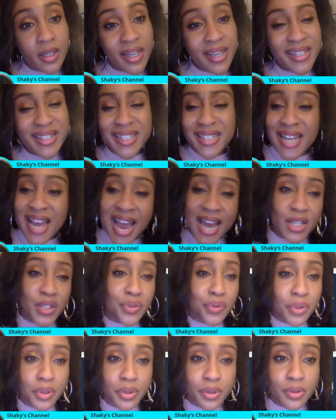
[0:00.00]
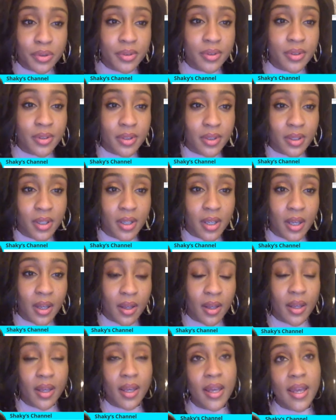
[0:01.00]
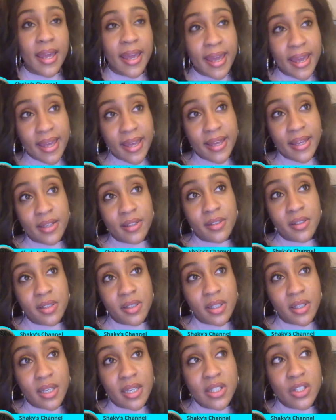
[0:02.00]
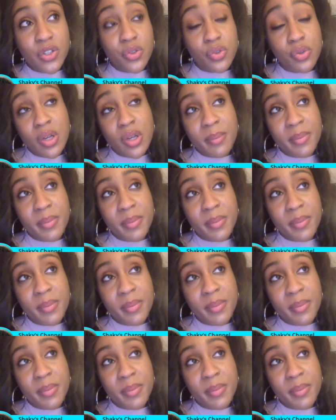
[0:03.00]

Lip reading: it's natural. And it's true.